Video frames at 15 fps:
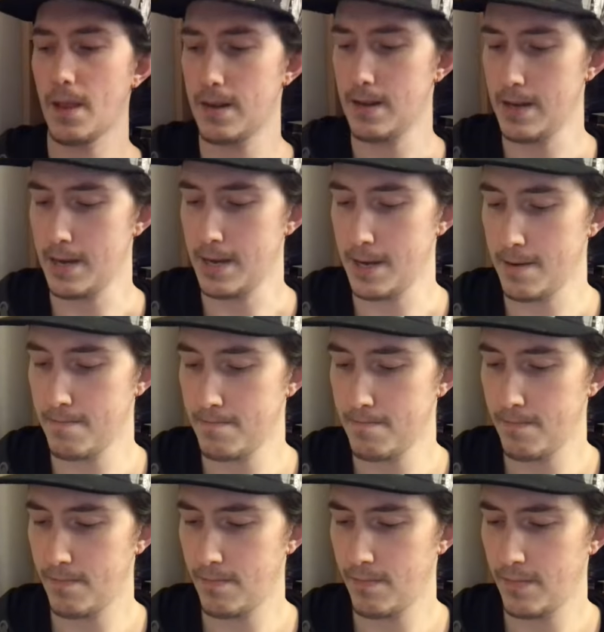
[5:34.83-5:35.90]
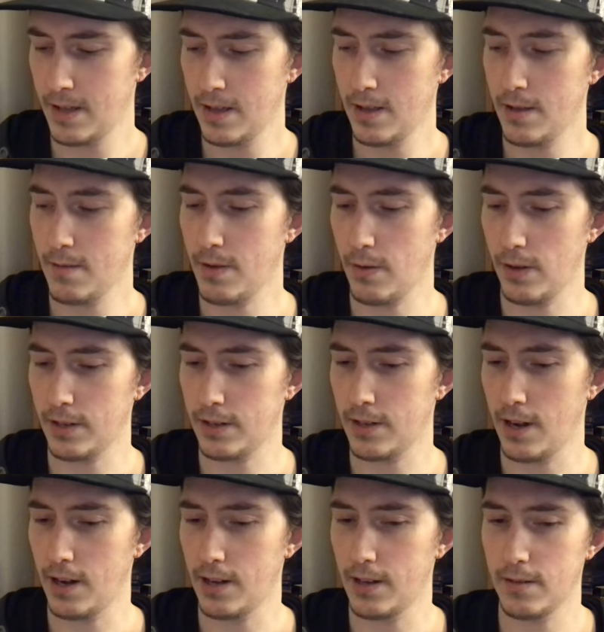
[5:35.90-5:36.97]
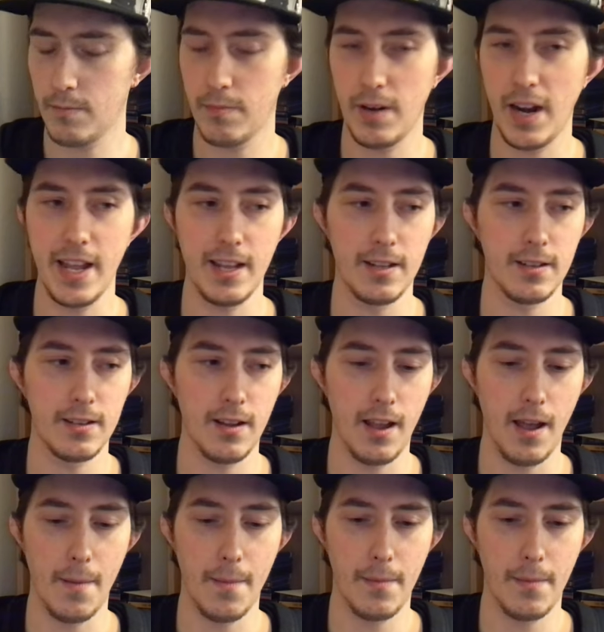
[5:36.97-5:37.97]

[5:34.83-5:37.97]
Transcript: uh, what it said is, play it, Sam